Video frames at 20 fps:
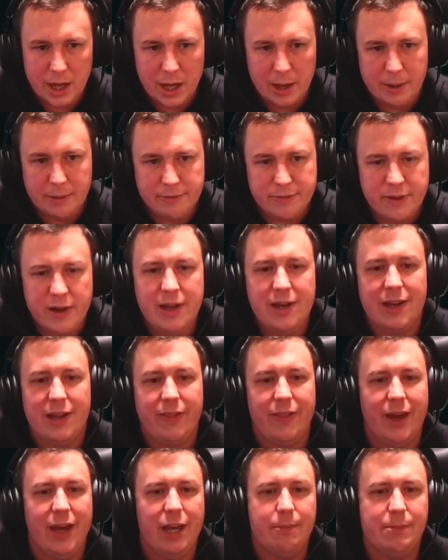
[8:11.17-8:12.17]
Finally, the
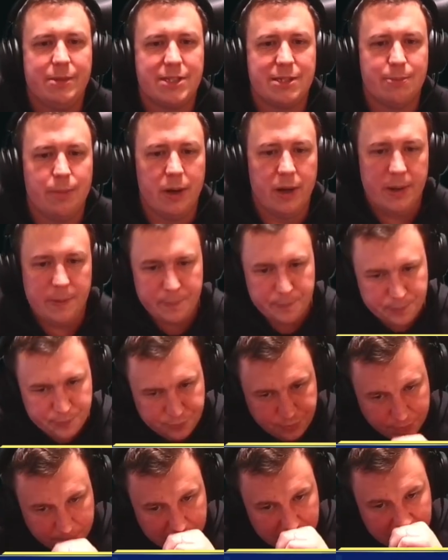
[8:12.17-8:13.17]
Animist Mite
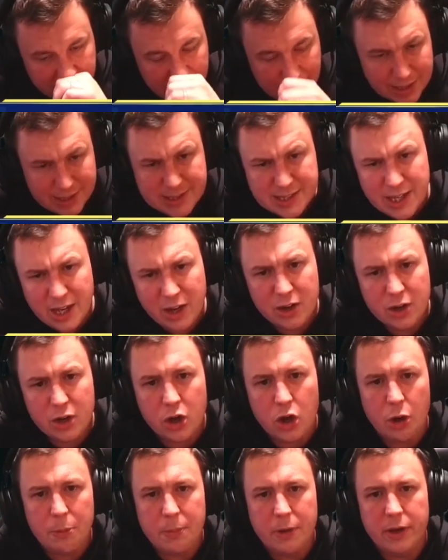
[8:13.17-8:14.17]
is the
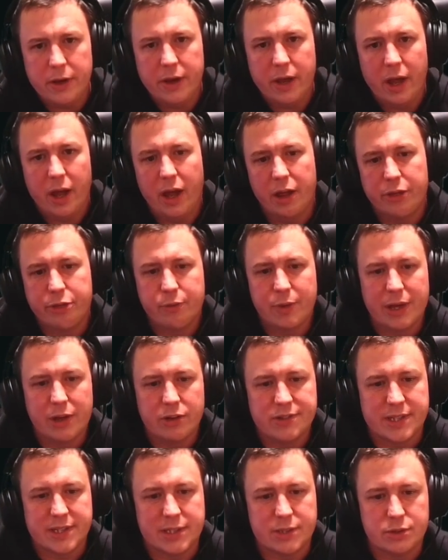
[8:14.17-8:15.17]
uncommon
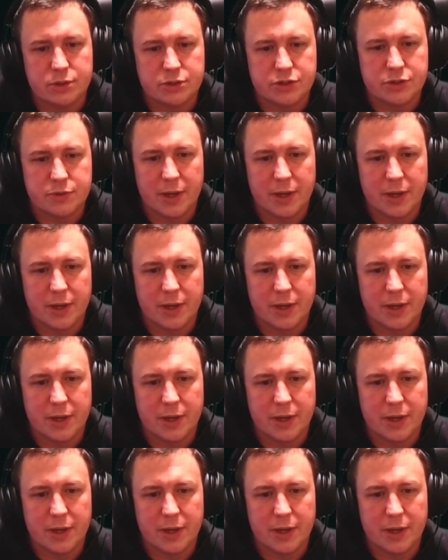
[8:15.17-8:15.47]
3-costing sorcery,